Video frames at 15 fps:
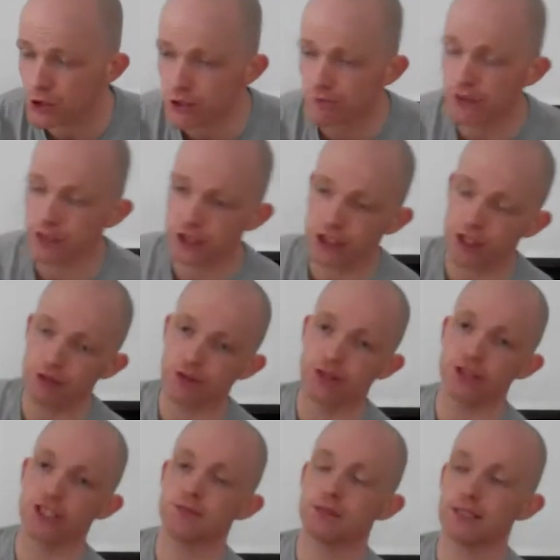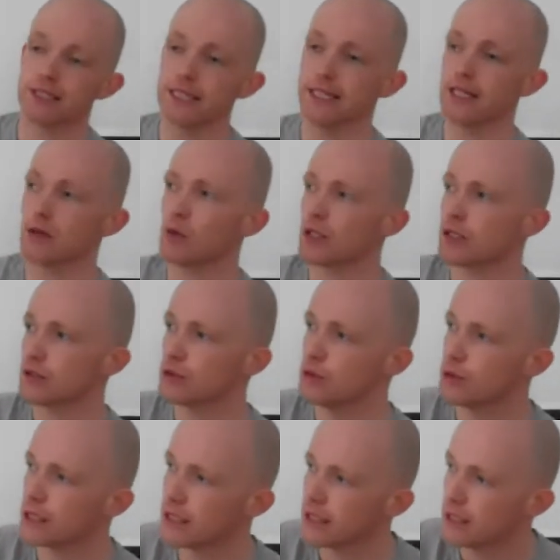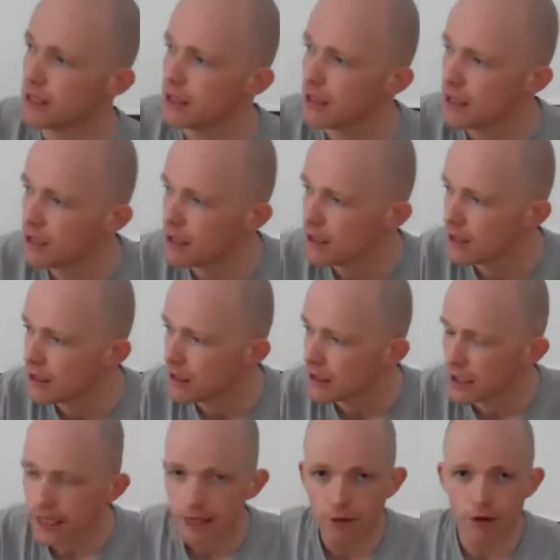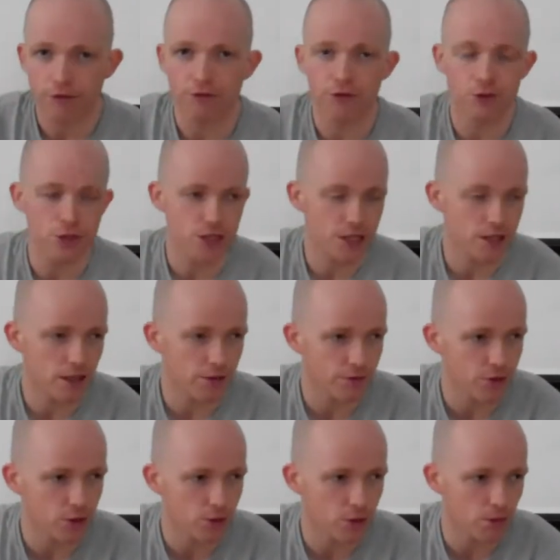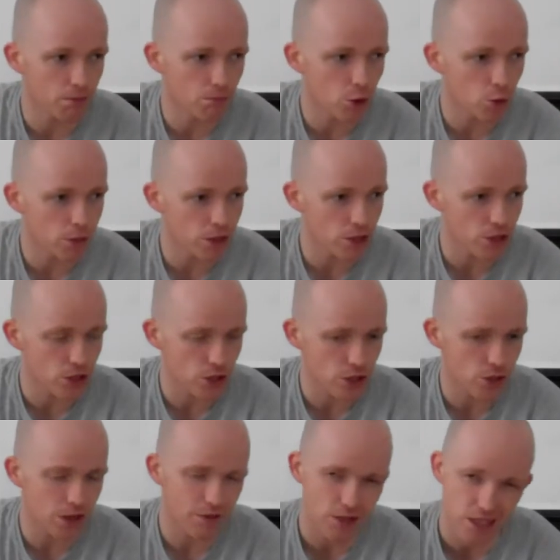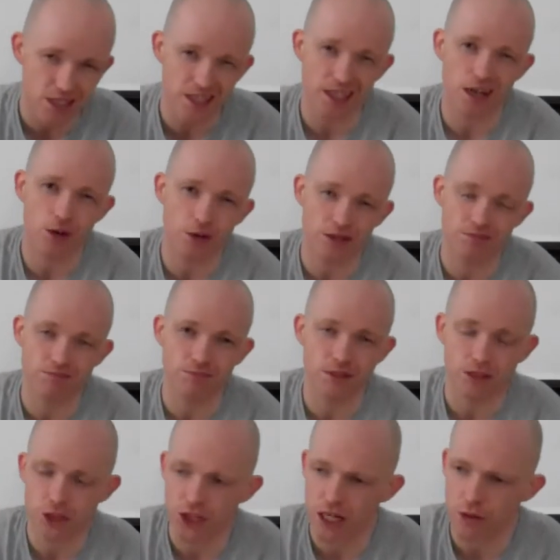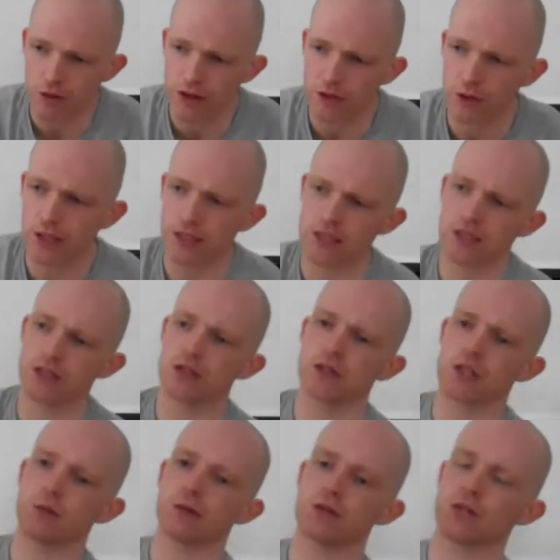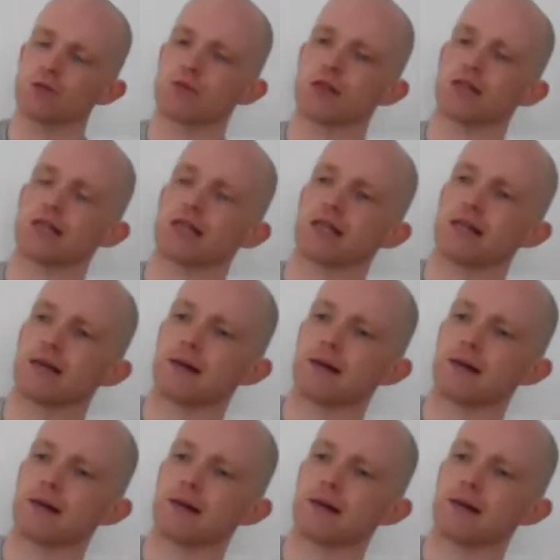Just finished here in the gym today, and I want to clear out a few moments just to have a sit down and chat with you guys and girls about something